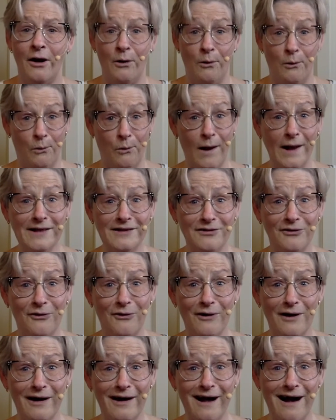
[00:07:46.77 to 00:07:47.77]
What's
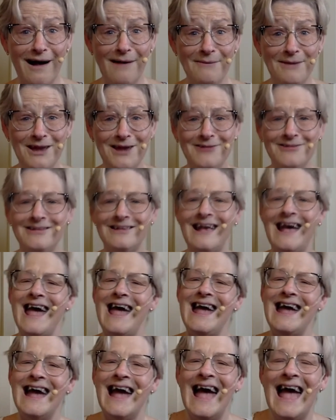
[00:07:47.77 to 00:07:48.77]
origami, you
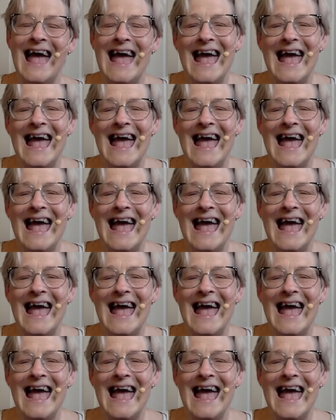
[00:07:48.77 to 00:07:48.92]
say?